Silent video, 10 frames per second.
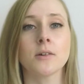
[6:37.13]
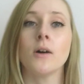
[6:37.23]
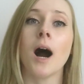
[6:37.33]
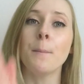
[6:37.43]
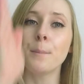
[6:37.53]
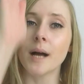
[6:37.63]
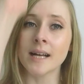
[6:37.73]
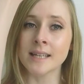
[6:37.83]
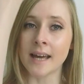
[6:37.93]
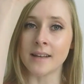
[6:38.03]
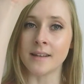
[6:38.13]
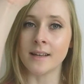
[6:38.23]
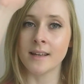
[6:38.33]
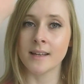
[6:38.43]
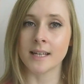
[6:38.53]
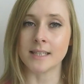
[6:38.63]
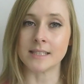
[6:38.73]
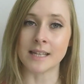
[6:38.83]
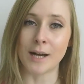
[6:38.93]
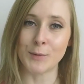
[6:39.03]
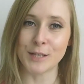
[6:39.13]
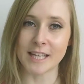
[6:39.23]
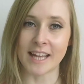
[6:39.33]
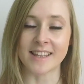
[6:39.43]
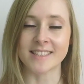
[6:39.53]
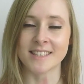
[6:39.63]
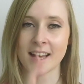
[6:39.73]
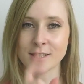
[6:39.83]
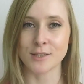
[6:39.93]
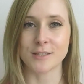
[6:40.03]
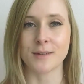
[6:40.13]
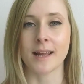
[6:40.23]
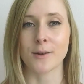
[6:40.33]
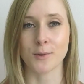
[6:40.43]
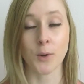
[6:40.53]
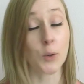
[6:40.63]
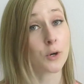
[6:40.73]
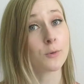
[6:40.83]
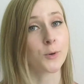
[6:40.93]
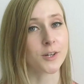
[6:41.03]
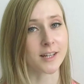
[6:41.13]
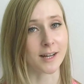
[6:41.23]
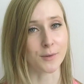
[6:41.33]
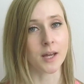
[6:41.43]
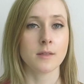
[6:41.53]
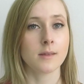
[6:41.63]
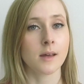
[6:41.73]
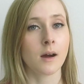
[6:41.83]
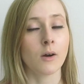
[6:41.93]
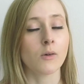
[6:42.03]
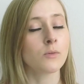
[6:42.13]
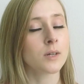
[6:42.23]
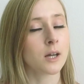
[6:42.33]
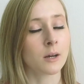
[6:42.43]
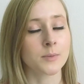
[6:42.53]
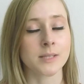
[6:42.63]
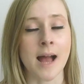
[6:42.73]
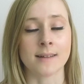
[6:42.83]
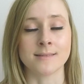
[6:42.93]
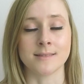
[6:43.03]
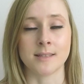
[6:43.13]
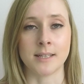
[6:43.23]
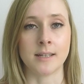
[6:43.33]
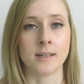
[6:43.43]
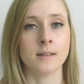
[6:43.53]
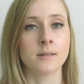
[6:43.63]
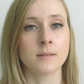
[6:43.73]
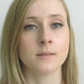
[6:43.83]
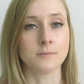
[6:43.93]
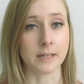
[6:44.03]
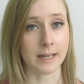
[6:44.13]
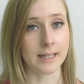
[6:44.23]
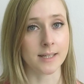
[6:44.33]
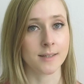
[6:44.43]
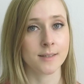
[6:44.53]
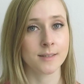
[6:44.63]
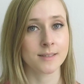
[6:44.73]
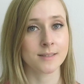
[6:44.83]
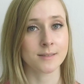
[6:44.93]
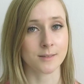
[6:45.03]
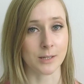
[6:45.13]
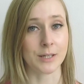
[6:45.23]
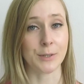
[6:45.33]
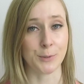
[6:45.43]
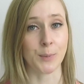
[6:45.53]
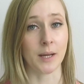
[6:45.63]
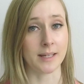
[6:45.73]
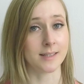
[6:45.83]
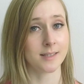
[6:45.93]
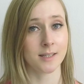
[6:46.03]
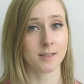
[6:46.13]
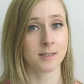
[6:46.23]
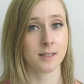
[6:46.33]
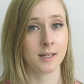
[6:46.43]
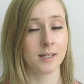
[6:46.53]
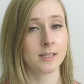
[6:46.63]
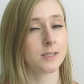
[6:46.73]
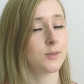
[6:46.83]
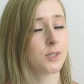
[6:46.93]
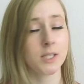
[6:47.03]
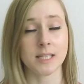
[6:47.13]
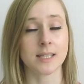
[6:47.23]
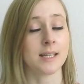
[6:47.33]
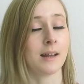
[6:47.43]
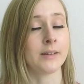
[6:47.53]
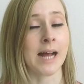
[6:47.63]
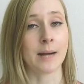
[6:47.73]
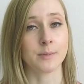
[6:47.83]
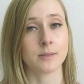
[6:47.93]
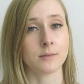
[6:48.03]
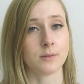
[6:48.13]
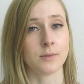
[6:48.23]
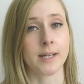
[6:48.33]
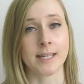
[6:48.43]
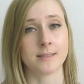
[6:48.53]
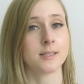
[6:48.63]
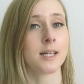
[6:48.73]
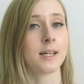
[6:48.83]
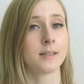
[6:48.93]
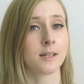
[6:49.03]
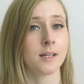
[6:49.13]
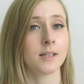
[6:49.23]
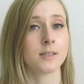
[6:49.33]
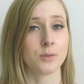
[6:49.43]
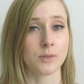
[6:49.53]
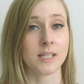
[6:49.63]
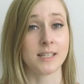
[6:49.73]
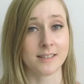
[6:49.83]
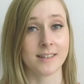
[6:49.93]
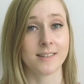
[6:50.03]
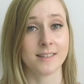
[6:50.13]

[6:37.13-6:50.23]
go up again and down again. That's actually a really good core workout. Only obstacles there really are your mind. You don't need killer abs to do a headstand. You need